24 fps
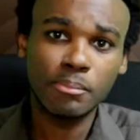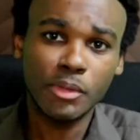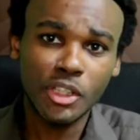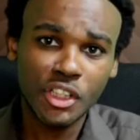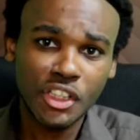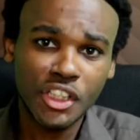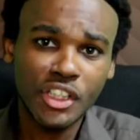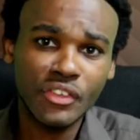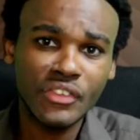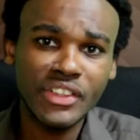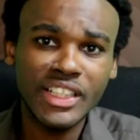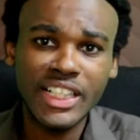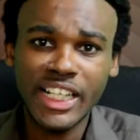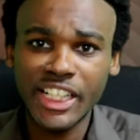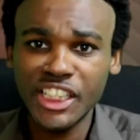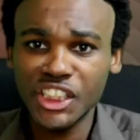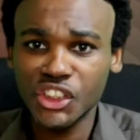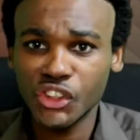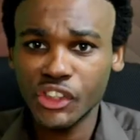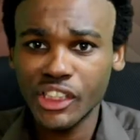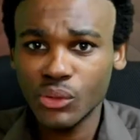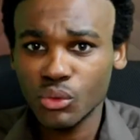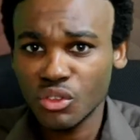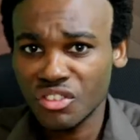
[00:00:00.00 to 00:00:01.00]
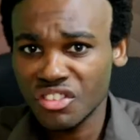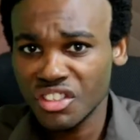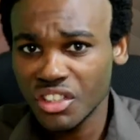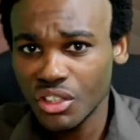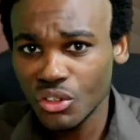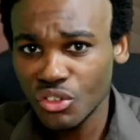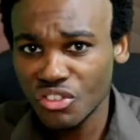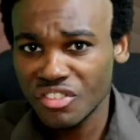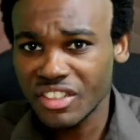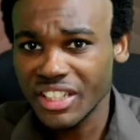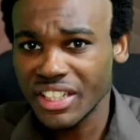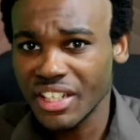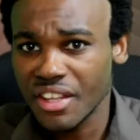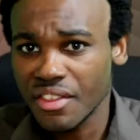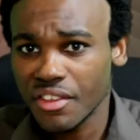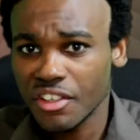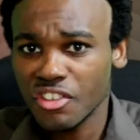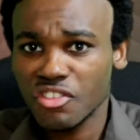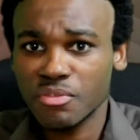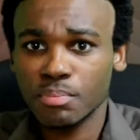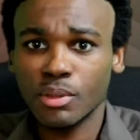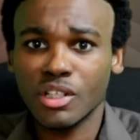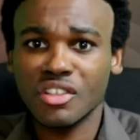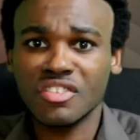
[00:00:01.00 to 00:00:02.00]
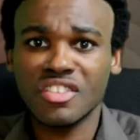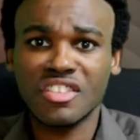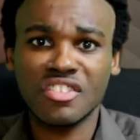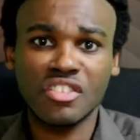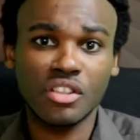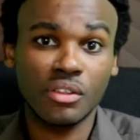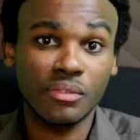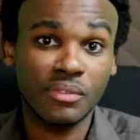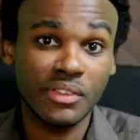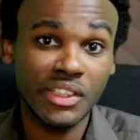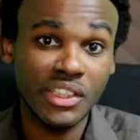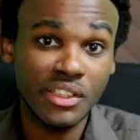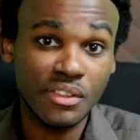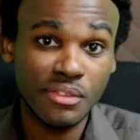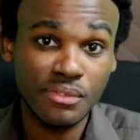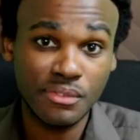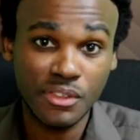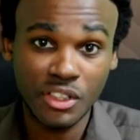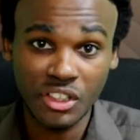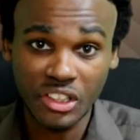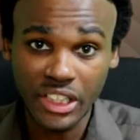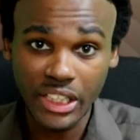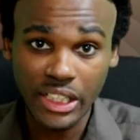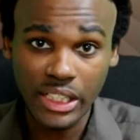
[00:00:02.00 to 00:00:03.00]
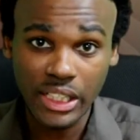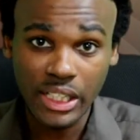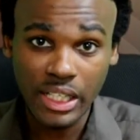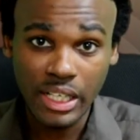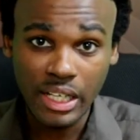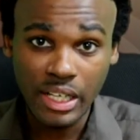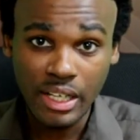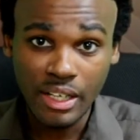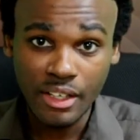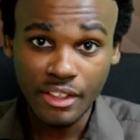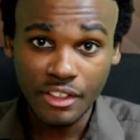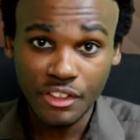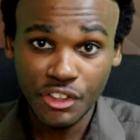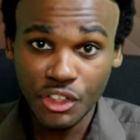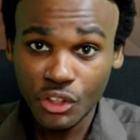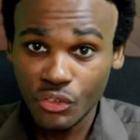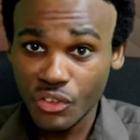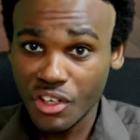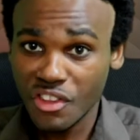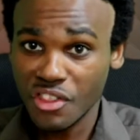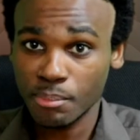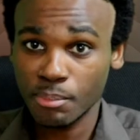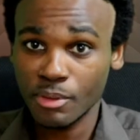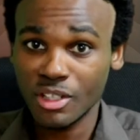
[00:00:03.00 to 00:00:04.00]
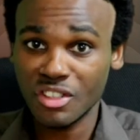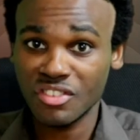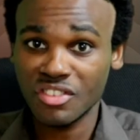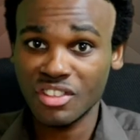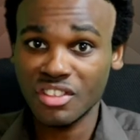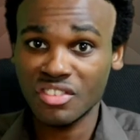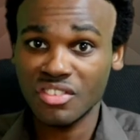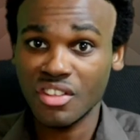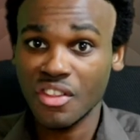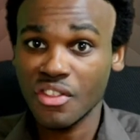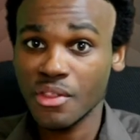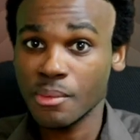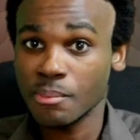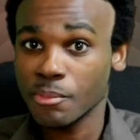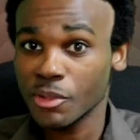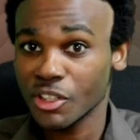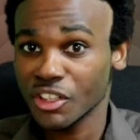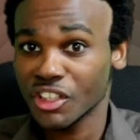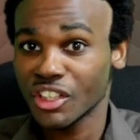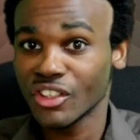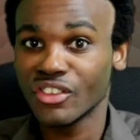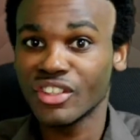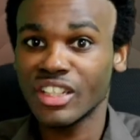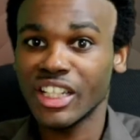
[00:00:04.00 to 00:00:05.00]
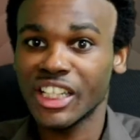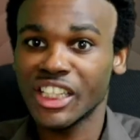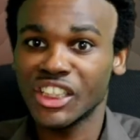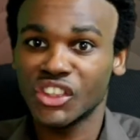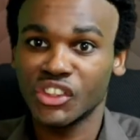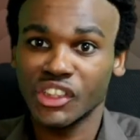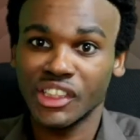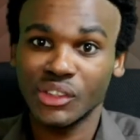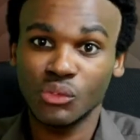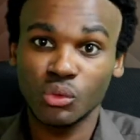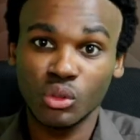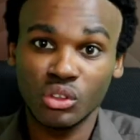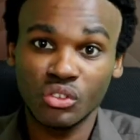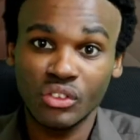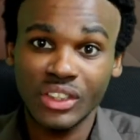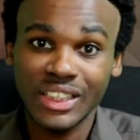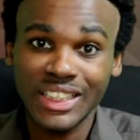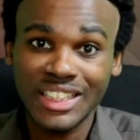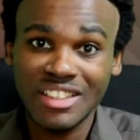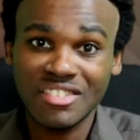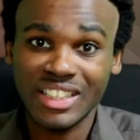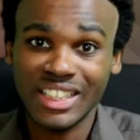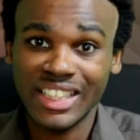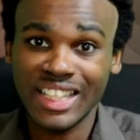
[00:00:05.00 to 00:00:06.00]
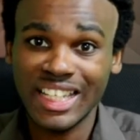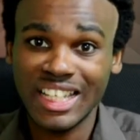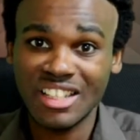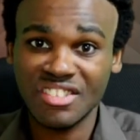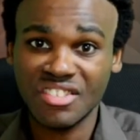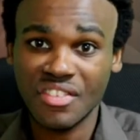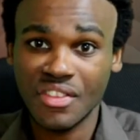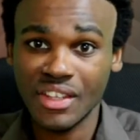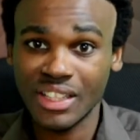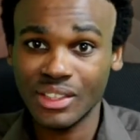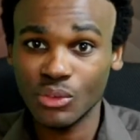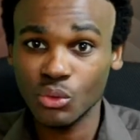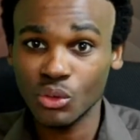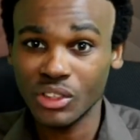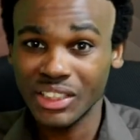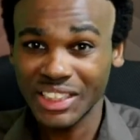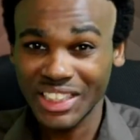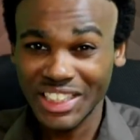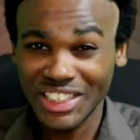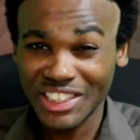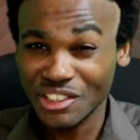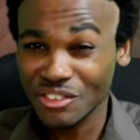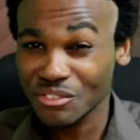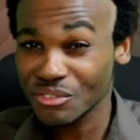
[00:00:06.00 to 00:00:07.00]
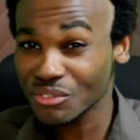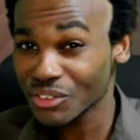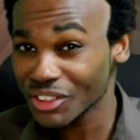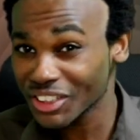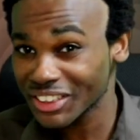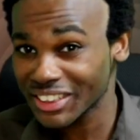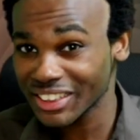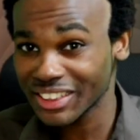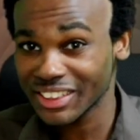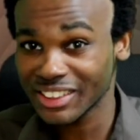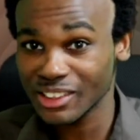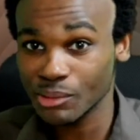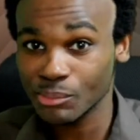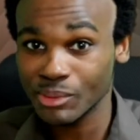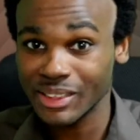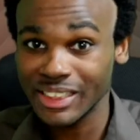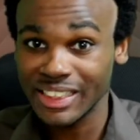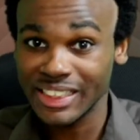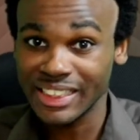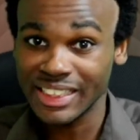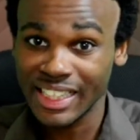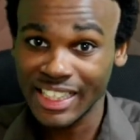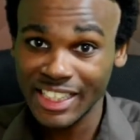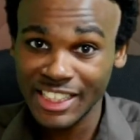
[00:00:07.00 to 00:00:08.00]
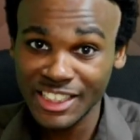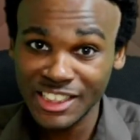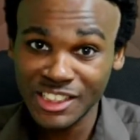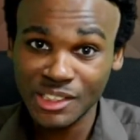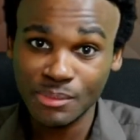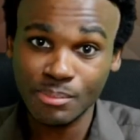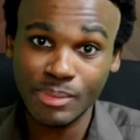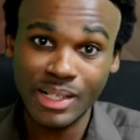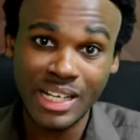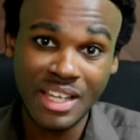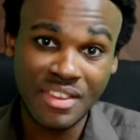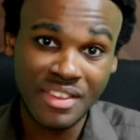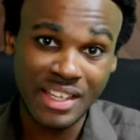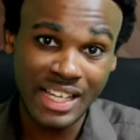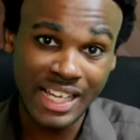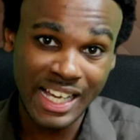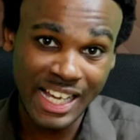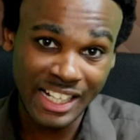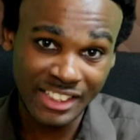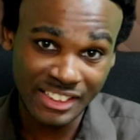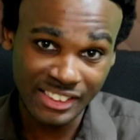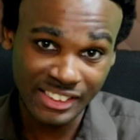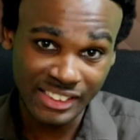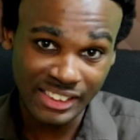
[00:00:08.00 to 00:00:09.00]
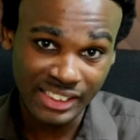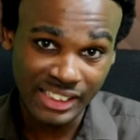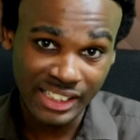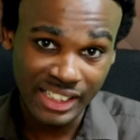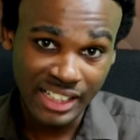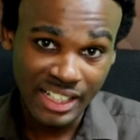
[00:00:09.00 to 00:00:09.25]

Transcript: Mercury nitrate was used in this process of defurring. During the process, the mercury nitrate would release a gas that would inadvertently be inhaled by the hatter.